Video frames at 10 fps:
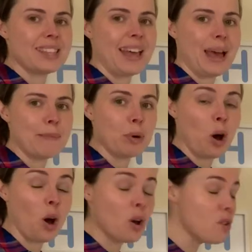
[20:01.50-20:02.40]
there, but
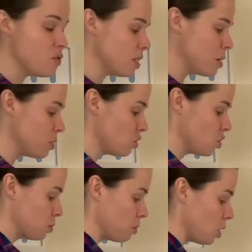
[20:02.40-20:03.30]
hopefully we'll have
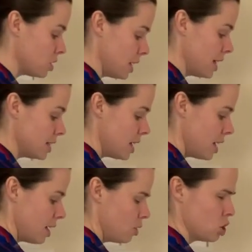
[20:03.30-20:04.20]
spotted,
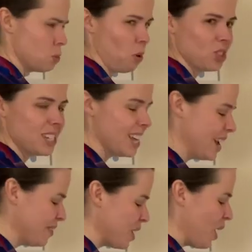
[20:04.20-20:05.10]

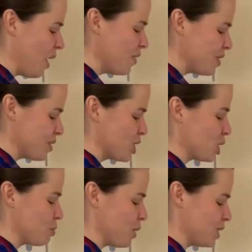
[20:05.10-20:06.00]
hopefully we should have
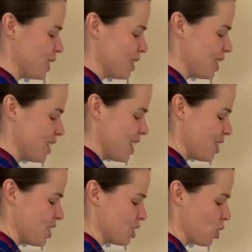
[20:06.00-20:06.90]
spotted that
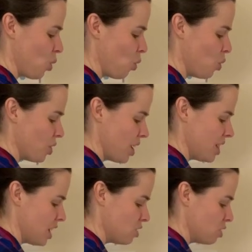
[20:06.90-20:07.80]
there's a corner in
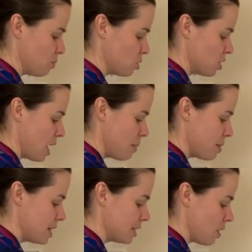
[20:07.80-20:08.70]
each of them, so that
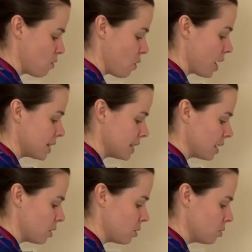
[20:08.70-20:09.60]
means they're right
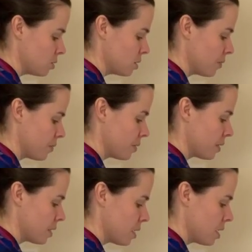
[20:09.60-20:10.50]
angles.
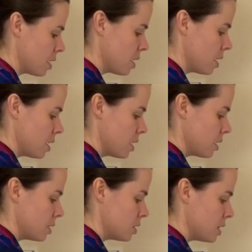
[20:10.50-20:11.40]

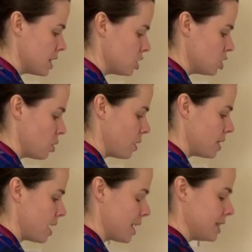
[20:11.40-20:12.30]
So these 2 are
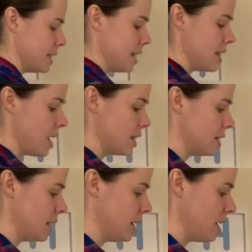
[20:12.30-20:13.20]
90 and
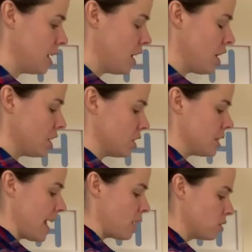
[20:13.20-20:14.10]
90. So
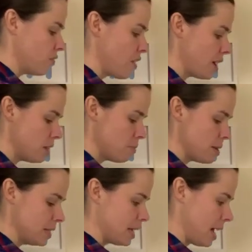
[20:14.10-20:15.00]
now to find the
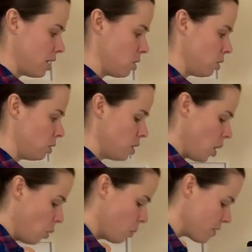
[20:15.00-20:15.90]
missing angle,
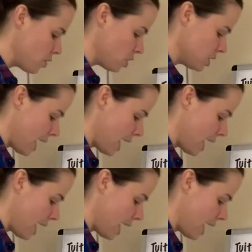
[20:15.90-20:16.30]
we've got to